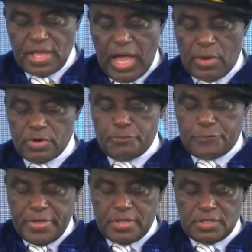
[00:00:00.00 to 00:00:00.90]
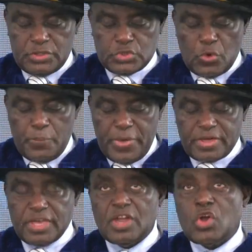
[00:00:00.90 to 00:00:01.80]
I will not fail to
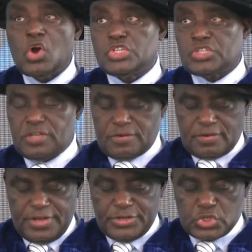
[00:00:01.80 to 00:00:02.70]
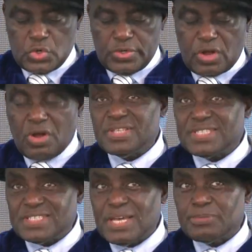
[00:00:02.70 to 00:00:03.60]
make incursion into the
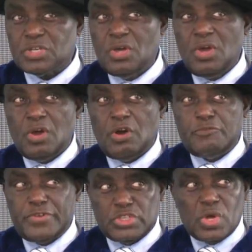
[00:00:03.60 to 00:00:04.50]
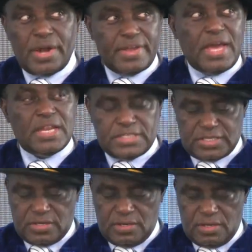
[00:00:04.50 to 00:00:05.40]
concept of virtual reality
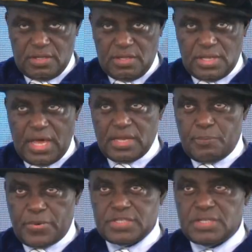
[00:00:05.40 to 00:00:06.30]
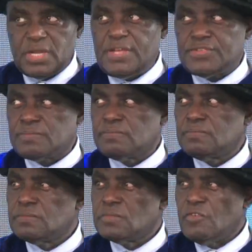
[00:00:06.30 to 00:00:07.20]
that the President,
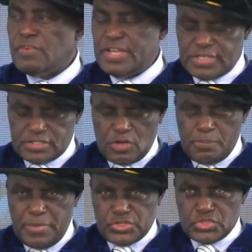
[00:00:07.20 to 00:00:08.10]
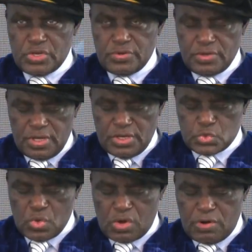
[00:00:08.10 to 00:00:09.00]
Vice Chancellor mentioned in his
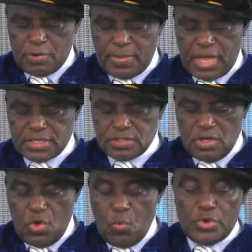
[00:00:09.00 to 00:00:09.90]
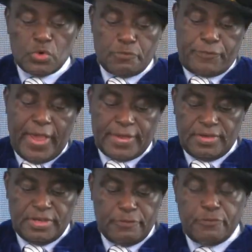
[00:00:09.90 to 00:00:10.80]
welcome remarks, which you will find
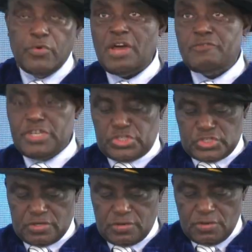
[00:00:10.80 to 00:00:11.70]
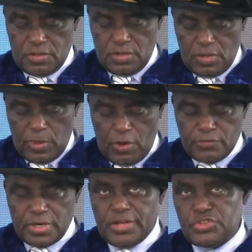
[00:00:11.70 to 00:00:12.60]
in the fuller version of
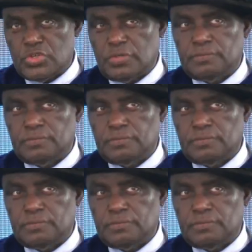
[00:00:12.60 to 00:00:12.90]
the lecture.